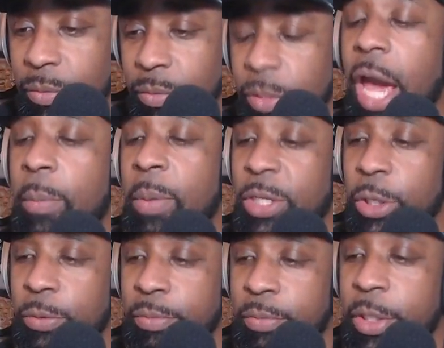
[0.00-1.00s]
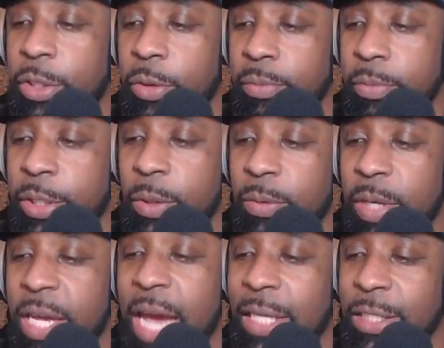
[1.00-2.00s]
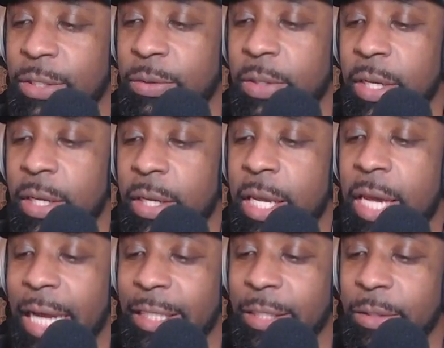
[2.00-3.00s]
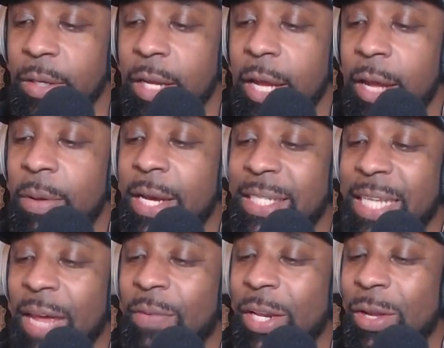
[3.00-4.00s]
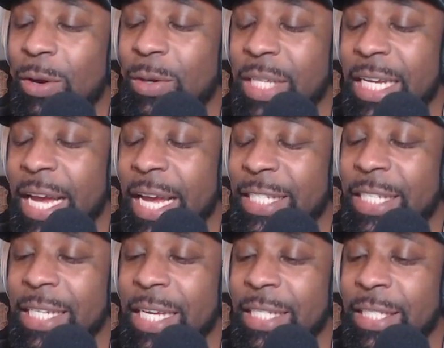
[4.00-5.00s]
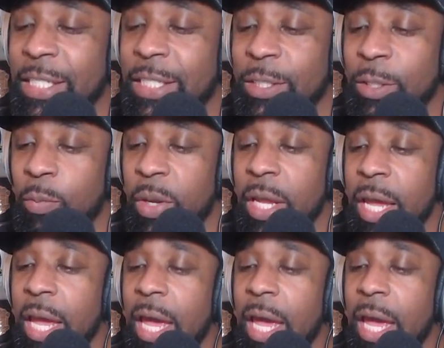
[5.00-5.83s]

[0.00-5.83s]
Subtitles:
Yeah, me too. He got to because if he lose, it's stupid.